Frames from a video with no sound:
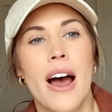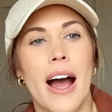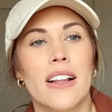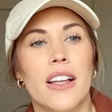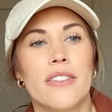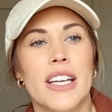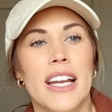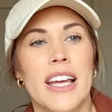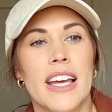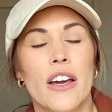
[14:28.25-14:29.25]
I love
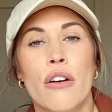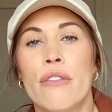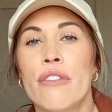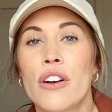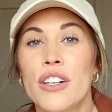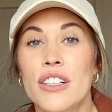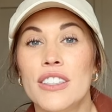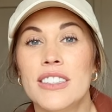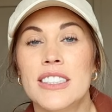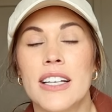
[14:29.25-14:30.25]
getting
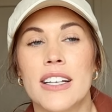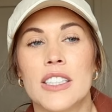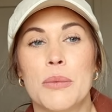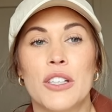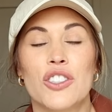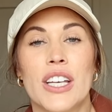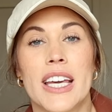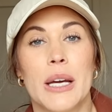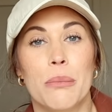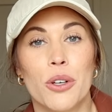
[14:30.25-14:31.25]
ferns, especially
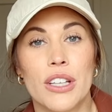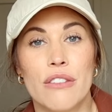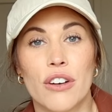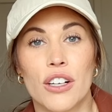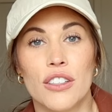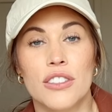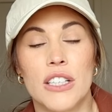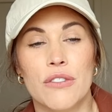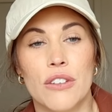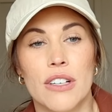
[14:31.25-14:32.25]
Kimberly ferns.
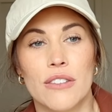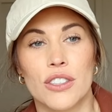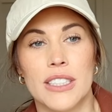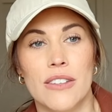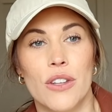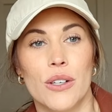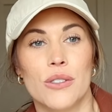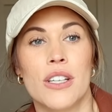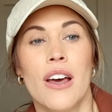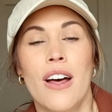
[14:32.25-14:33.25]
If you've never seen
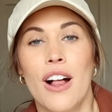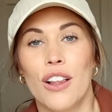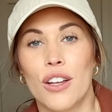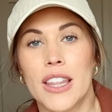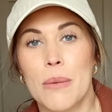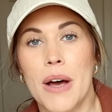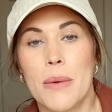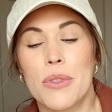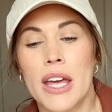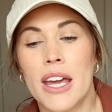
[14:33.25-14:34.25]
those, look them
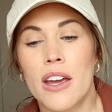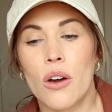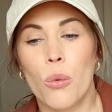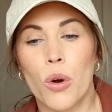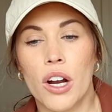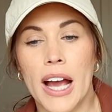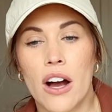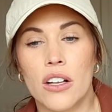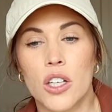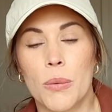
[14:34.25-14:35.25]
up. They work
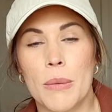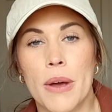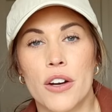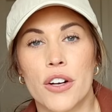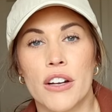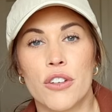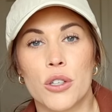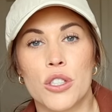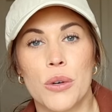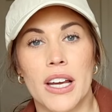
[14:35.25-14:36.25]
out a little bit better if you're
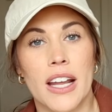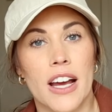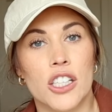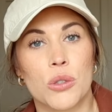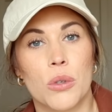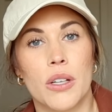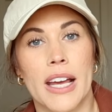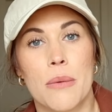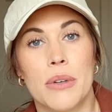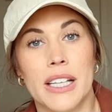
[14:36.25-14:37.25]
doing an actual
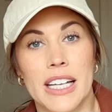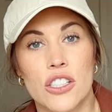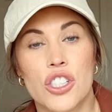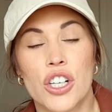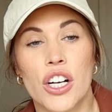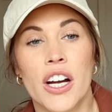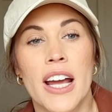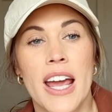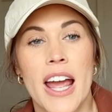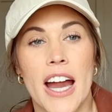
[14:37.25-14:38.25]
like planter
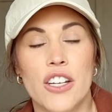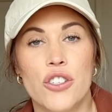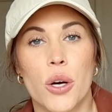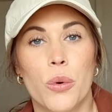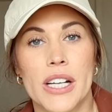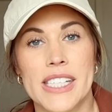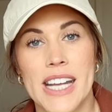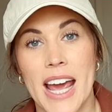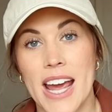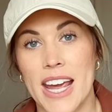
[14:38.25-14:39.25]
and you don't want it to
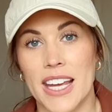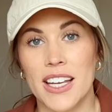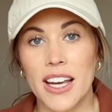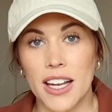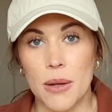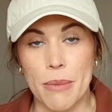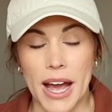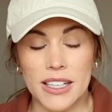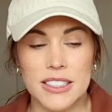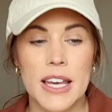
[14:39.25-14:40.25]
hang in a
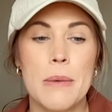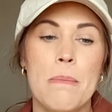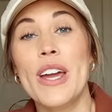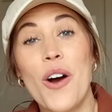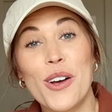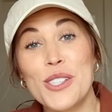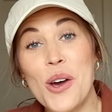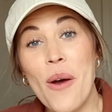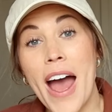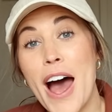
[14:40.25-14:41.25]
basket. We
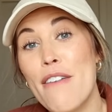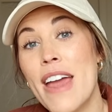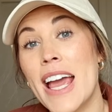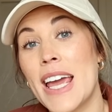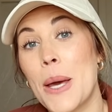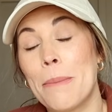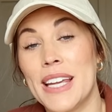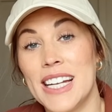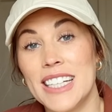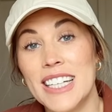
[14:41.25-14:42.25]
also have a
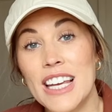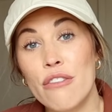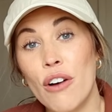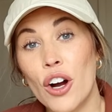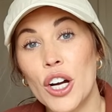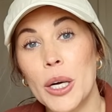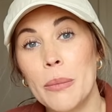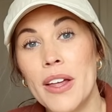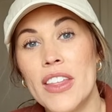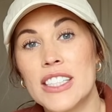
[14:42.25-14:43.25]
peony
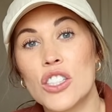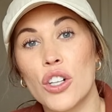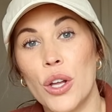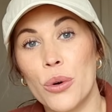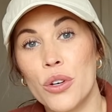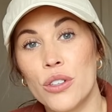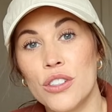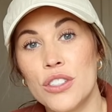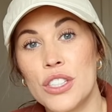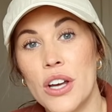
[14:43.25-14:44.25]
farm that's local
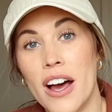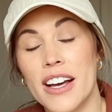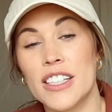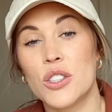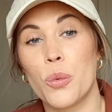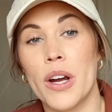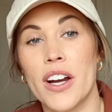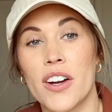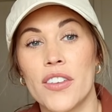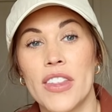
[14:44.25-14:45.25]
to us,
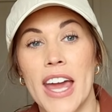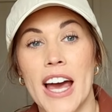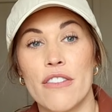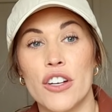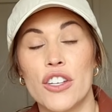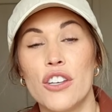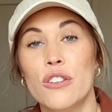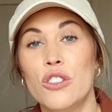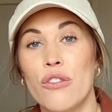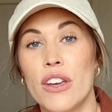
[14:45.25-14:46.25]
where they have a
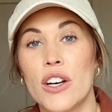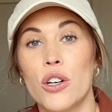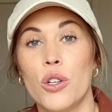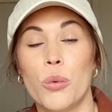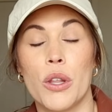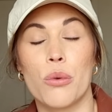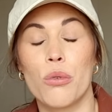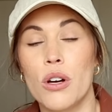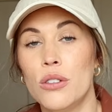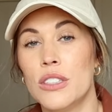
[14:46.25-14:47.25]
huge field with
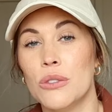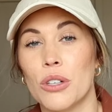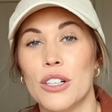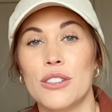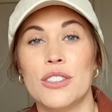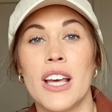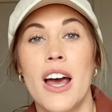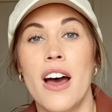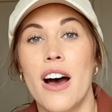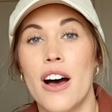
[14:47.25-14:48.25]
rows and rows
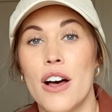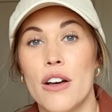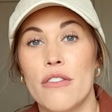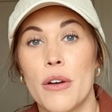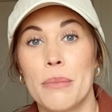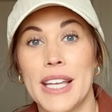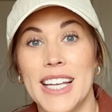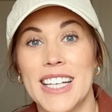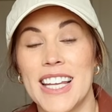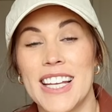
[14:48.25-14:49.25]
of
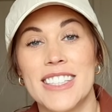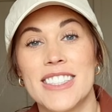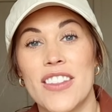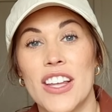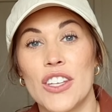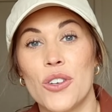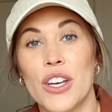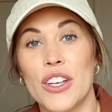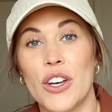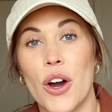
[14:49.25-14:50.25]
peonies that you
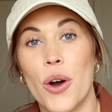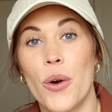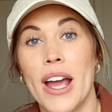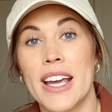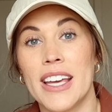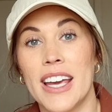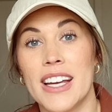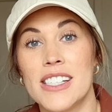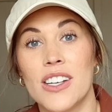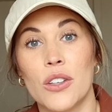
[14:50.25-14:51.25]
can go and
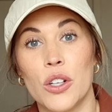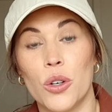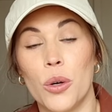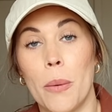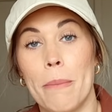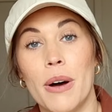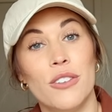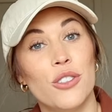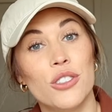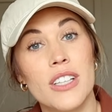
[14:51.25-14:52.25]
get little
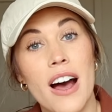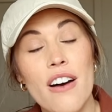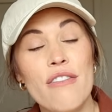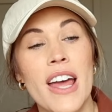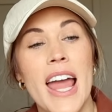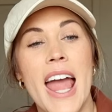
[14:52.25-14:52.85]
bundles of.